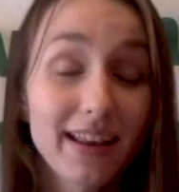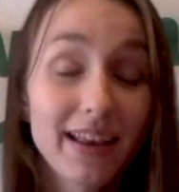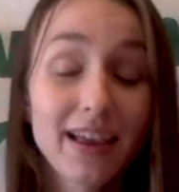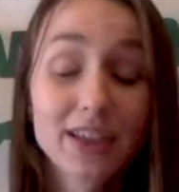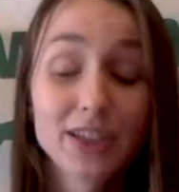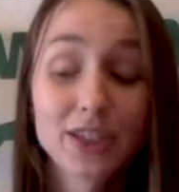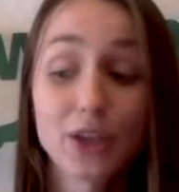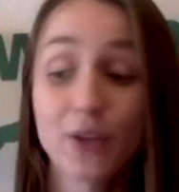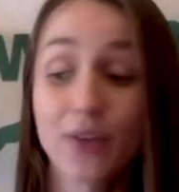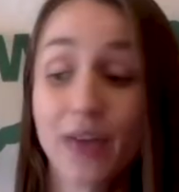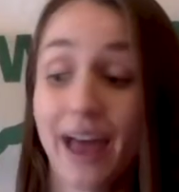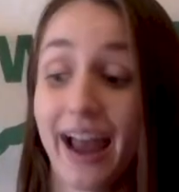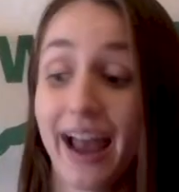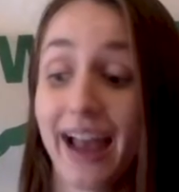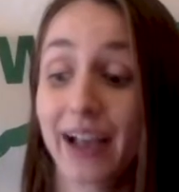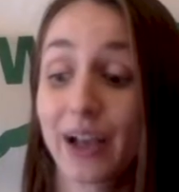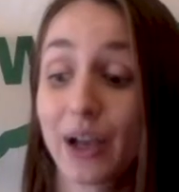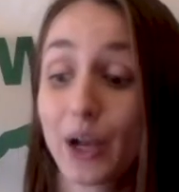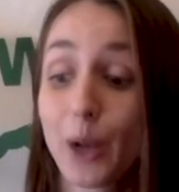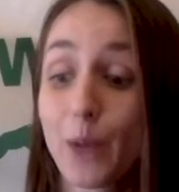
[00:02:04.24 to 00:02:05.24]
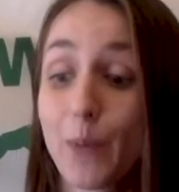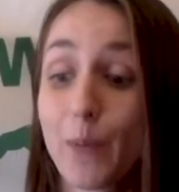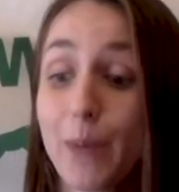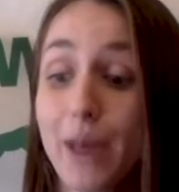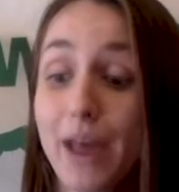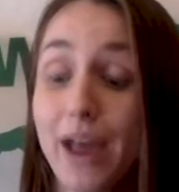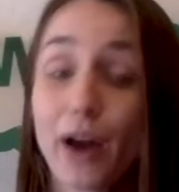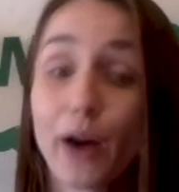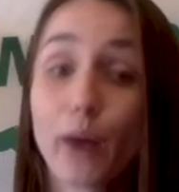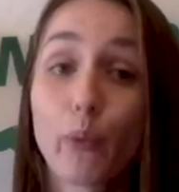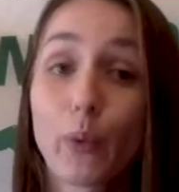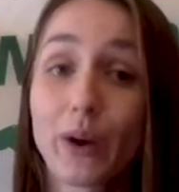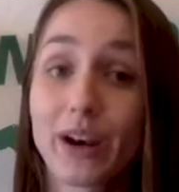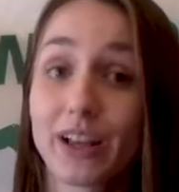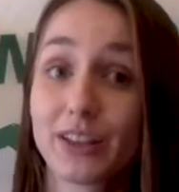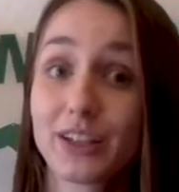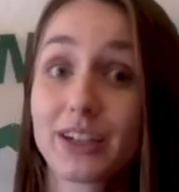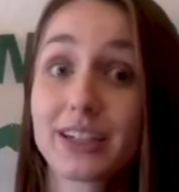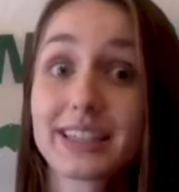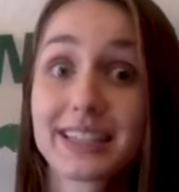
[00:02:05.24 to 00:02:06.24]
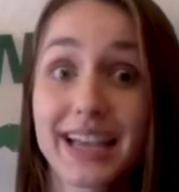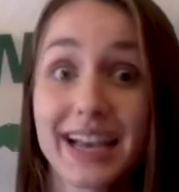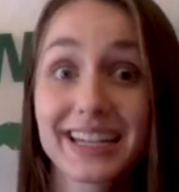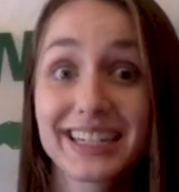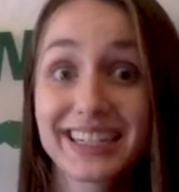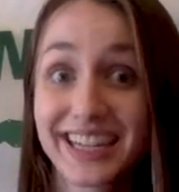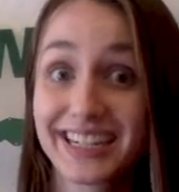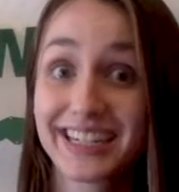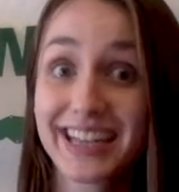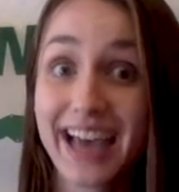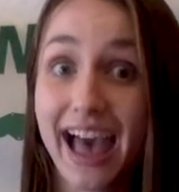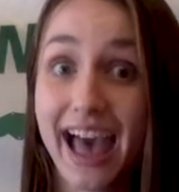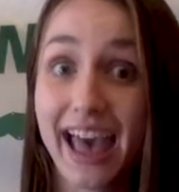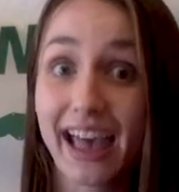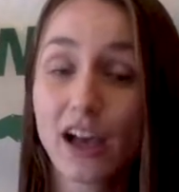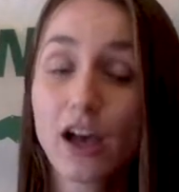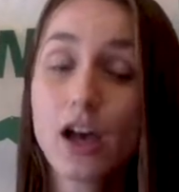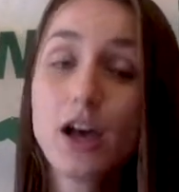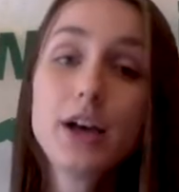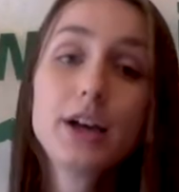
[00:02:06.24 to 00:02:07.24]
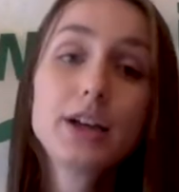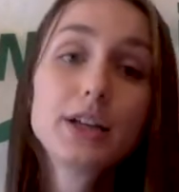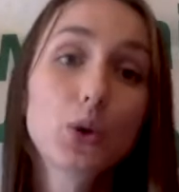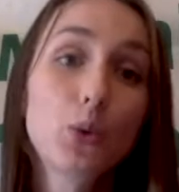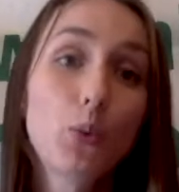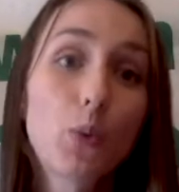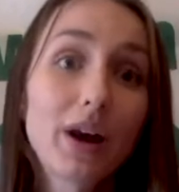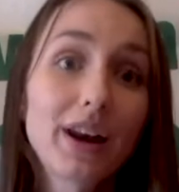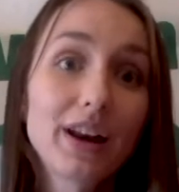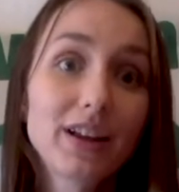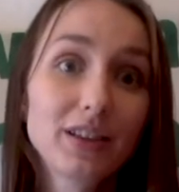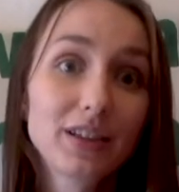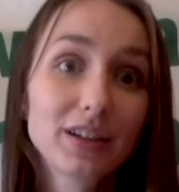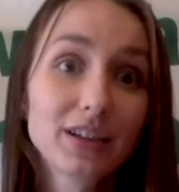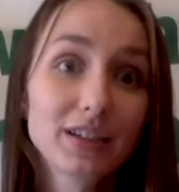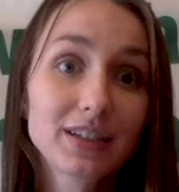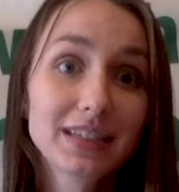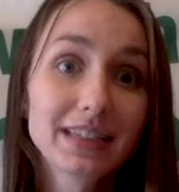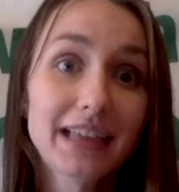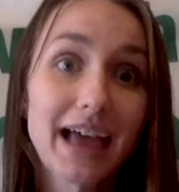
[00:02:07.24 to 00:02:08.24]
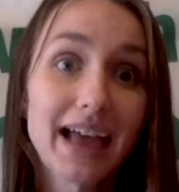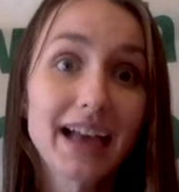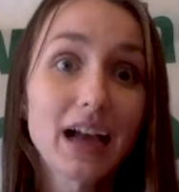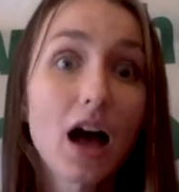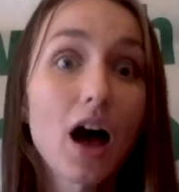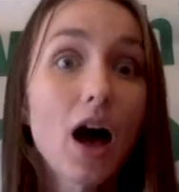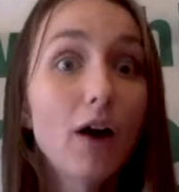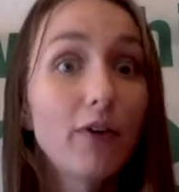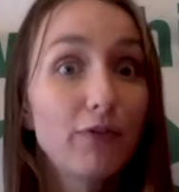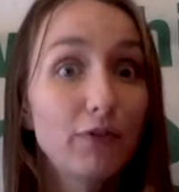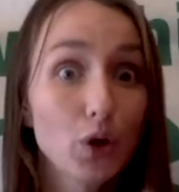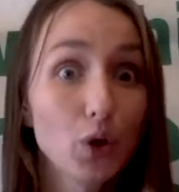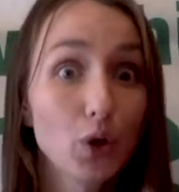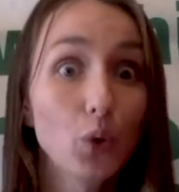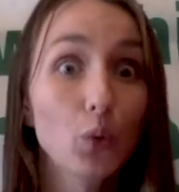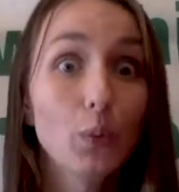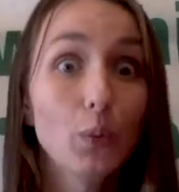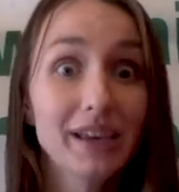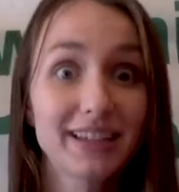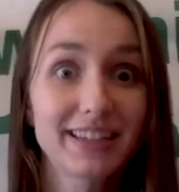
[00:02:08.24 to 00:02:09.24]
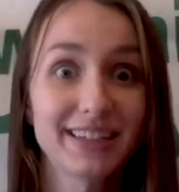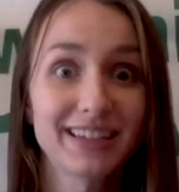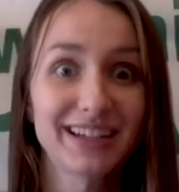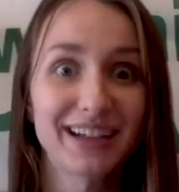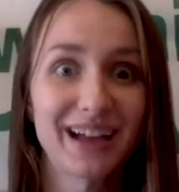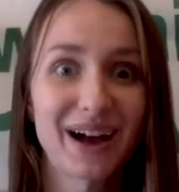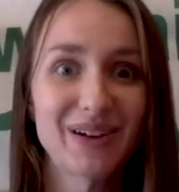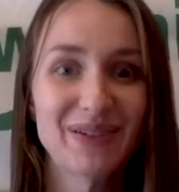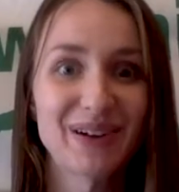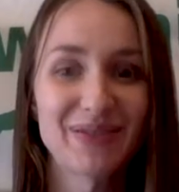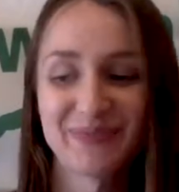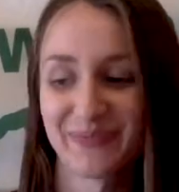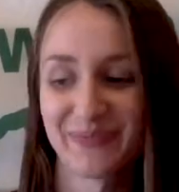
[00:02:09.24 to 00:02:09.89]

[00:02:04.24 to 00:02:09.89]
so that I can compare what it looks like today to what it looked like a few weeks ago.